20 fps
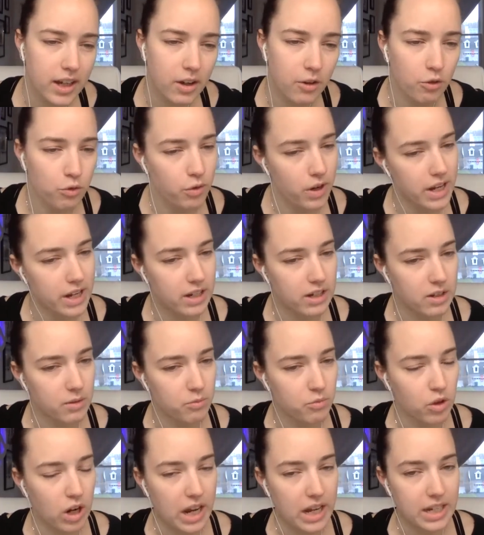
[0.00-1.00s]
in,
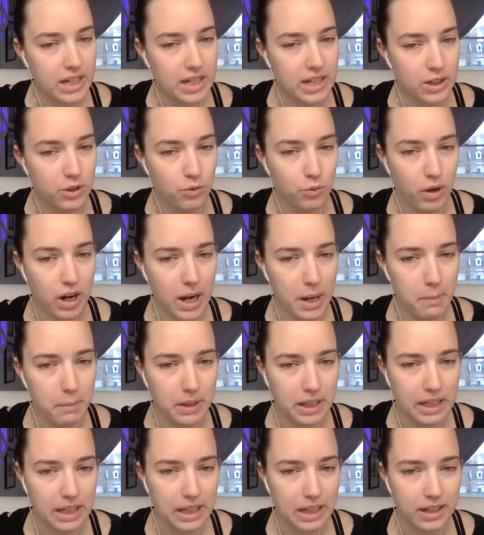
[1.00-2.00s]
Random Randy's
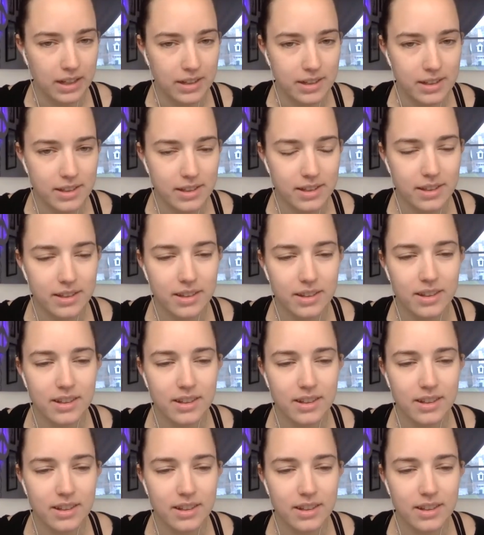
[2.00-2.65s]
Ramblings.